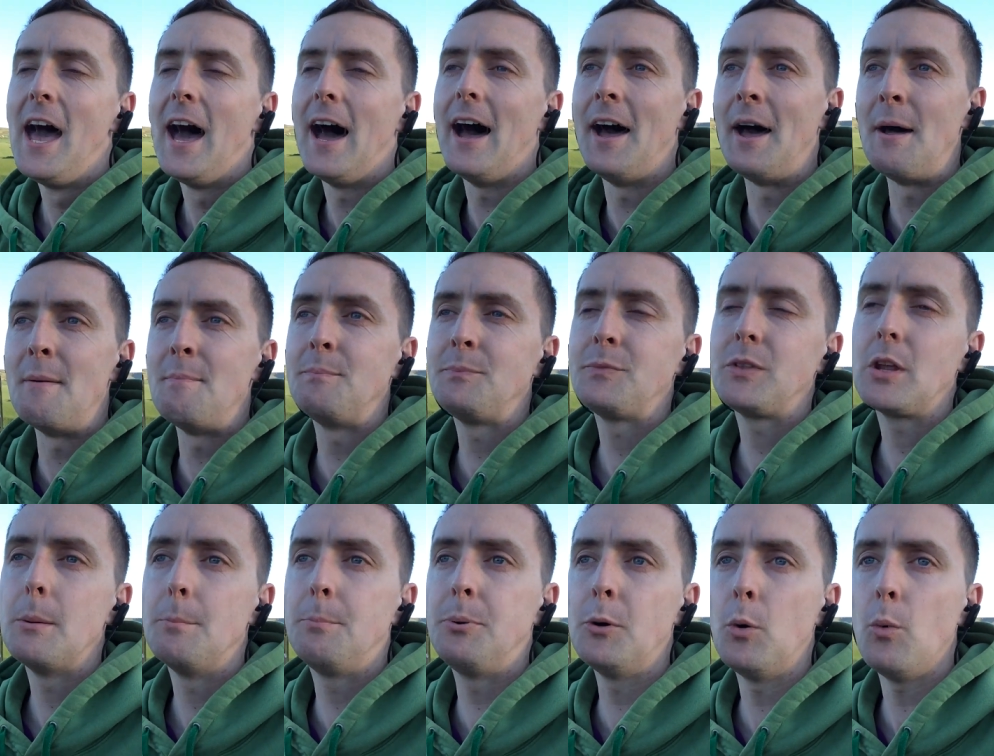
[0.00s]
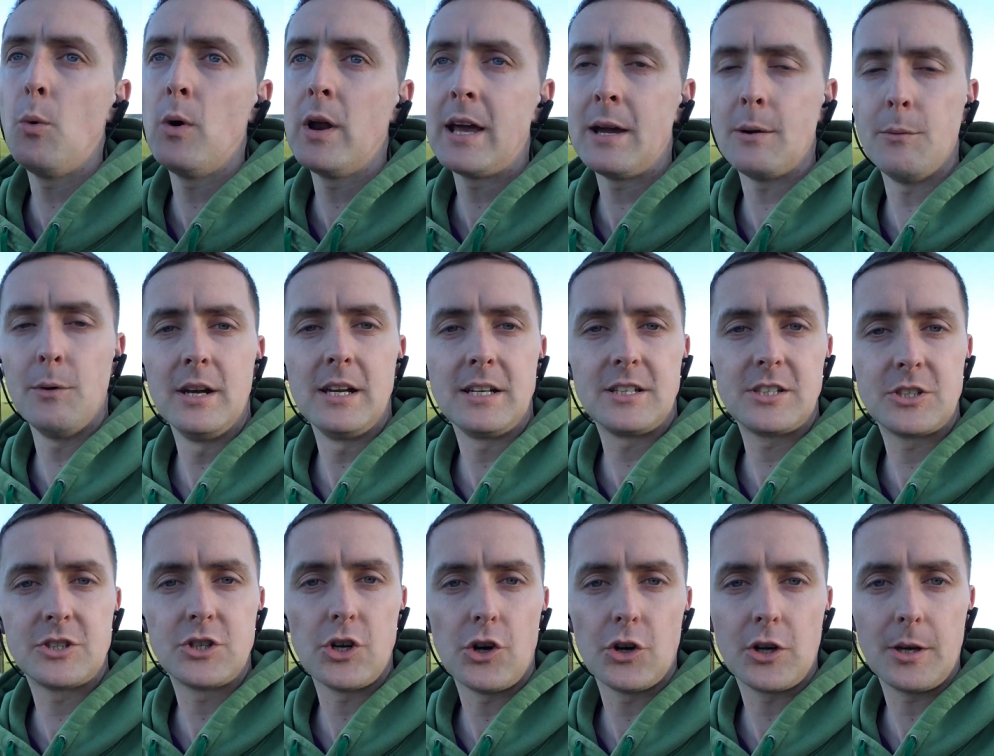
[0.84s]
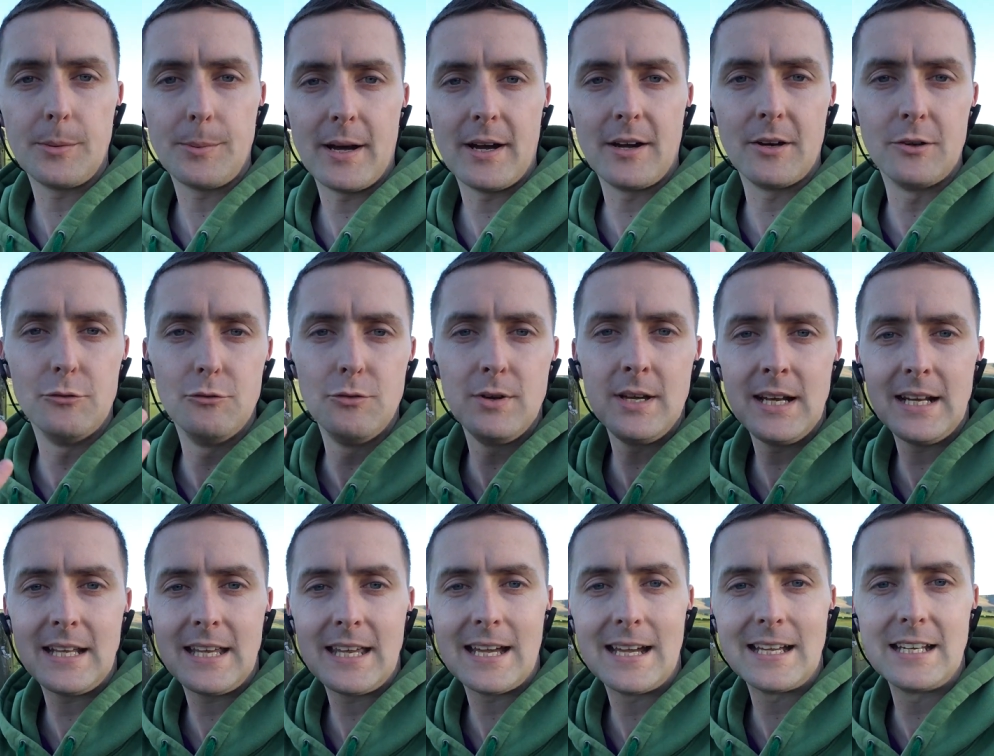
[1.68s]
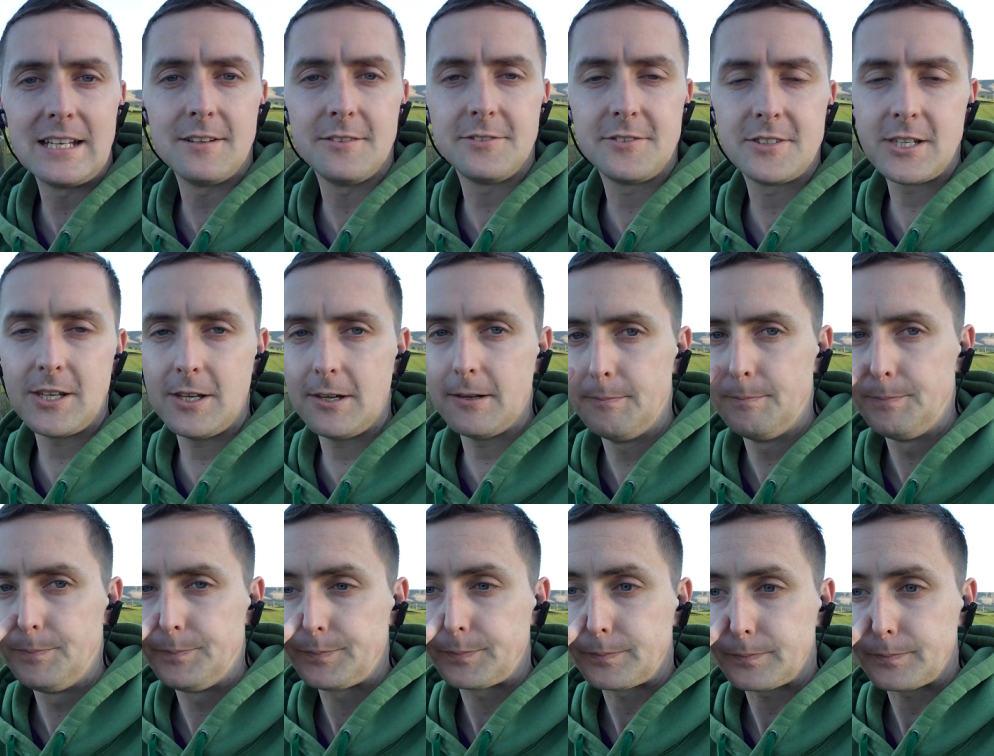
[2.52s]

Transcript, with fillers: Um, but what I wanted to talk about and really kind of to